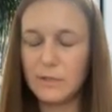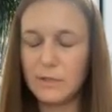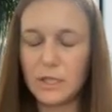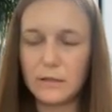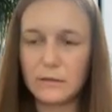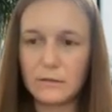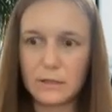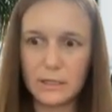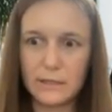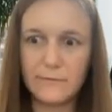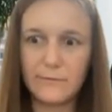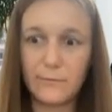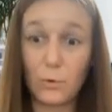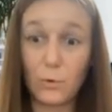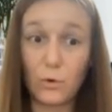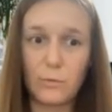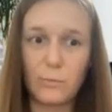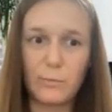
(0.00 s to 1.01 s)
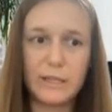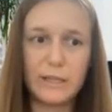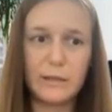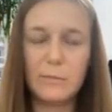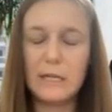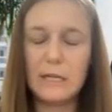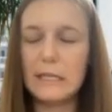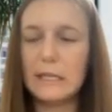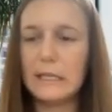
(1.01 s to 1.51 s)
in general and full
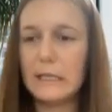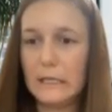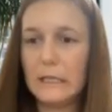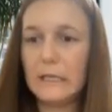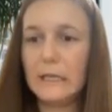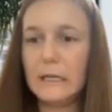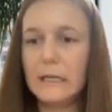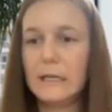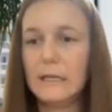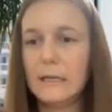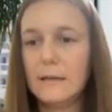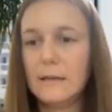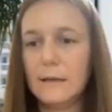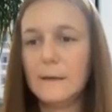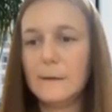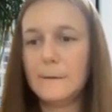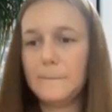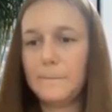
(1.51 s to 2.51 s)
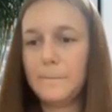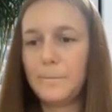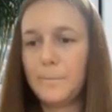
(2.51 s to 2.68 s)
compatibility. So it's,